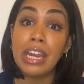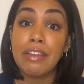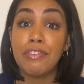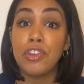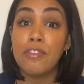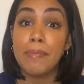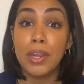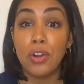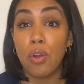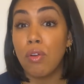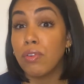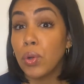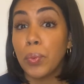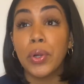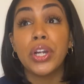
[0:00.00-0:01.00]
if you've been
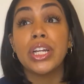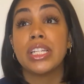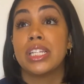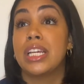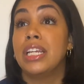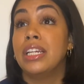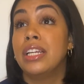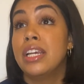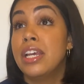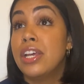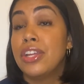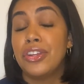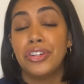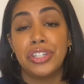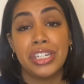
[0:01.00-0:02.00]
overworked and
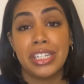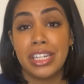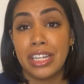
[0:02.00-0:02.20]
you're just